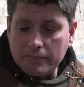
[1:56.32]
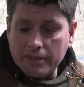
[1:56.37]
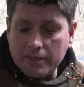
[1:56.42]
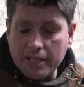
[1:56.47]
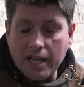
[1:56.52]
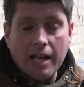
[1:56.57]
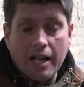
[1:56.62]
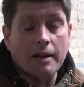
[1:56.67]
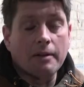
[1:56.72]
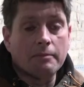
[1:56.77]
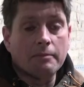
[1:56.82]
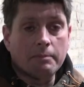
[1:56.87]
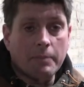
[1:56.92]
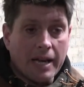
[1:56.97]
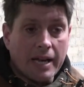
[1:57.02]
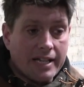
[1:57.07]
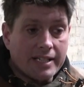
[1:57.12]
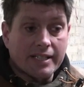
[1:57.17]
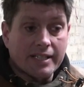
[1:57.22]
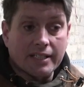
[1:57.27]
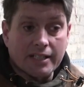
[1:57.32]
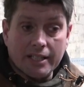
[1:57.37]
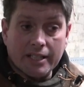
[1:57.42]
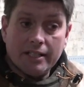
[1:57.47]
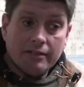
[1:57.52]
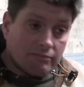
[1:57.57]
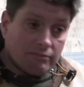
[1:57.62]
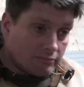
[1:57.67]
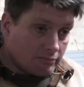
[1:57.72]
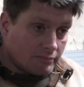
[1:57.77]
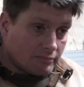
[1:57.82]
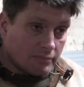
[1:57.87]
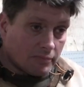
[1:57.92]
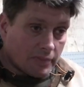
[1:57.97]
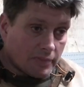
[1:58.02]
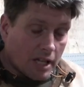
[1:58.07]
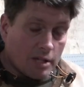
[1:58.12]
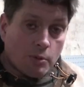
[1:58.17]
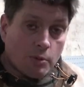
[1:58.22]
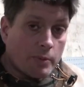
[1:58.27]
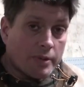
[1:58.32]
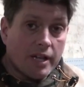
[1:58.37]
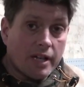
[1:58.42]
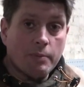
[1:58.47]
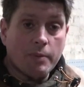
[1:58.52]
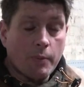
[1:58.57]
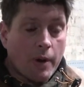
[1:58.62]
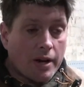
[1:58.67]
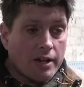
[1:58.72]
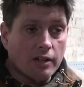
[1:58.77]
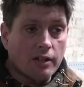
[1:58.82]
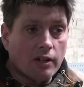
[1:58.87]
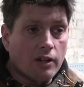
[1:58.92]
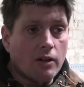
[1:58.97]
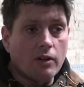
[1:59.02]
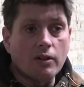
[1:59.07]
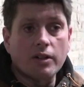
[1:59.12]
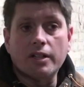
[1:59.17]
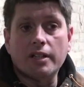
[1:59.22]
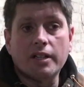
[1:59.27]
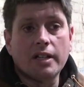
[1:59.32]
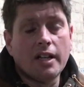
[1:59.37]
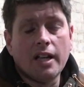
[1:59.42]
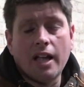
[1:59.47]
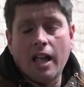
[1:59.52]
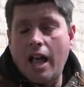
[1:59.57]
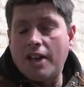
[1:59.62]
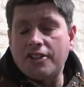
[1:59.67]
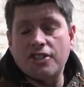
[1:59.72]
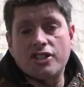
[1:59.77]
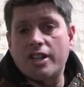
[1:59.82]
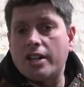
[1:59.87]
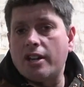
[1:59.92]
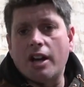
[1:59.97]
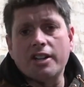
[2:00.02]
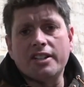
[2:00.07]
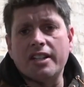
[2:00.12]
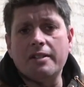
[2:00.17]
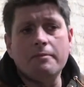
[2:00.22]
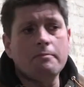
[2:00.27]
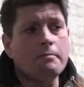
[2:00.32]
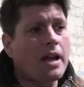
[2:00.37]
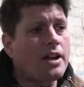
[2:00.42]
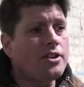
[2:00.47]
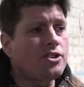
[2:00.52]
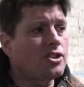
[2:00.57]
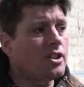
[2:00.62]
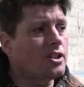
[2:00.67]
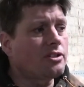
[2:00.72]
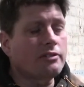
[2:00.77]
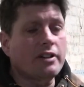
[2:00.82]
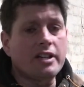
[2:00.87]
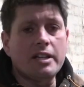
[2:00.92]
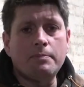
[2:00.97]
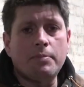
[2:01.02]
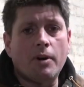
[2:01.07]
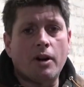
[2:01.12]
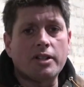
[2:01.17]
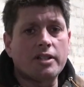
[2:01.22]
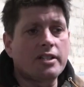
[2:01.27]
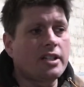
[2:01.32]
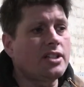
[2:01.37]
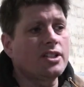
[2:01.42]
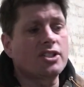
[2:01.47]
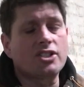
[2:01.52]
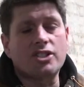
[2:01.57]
yeah, basically that's what we did. We went along, and as I said, I didn't mention it to anybody. I didn't